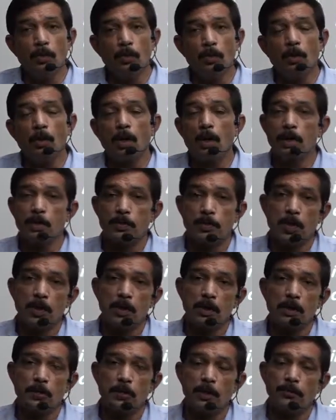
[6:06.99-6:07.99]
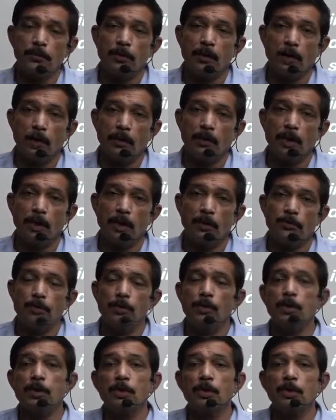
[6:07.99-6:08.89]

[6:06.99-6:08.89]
who are responsible for giving it food,